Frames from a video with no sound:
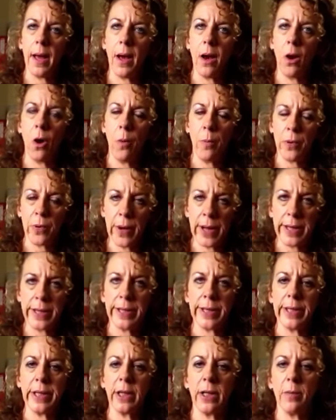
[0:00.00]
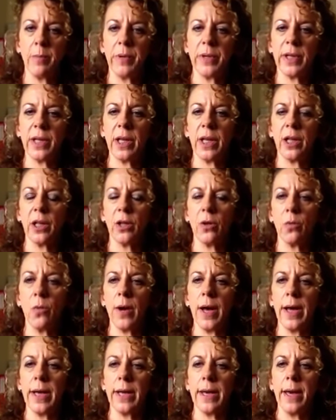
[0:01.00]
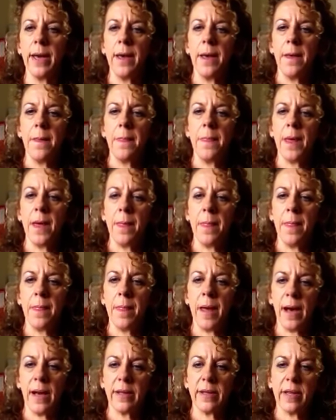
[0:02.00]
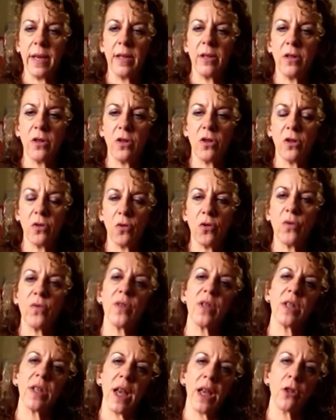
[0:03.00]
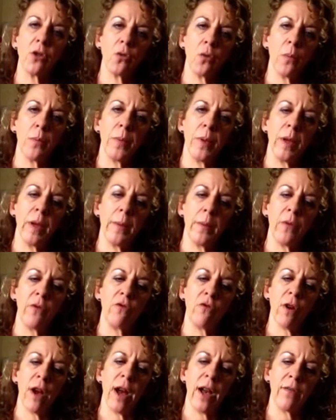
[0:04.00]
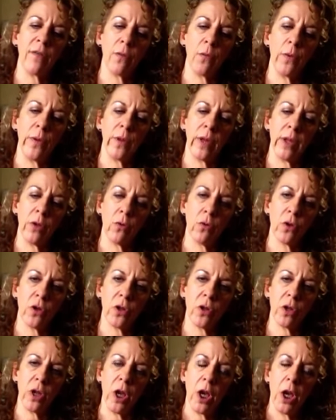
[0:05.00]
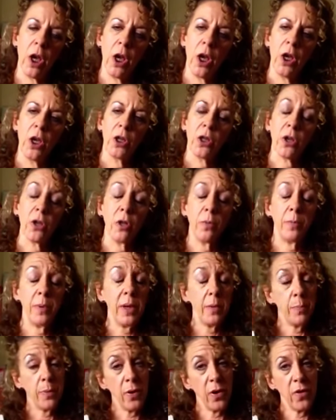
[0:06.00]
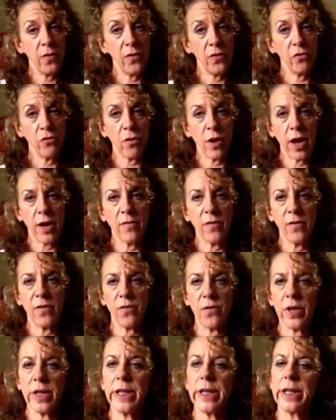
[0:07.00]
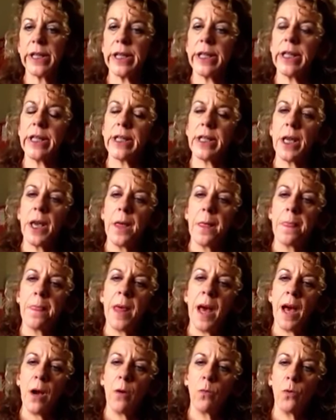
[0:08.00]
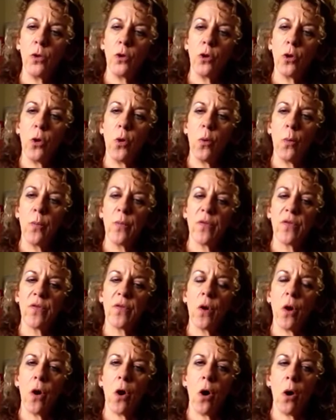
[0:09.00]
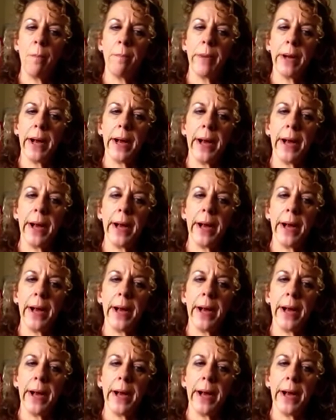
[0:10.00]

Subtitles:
operating in a particular way, then that tends to sort of set up the driver within us. So the Be Perfect driver, for instance, that will come from,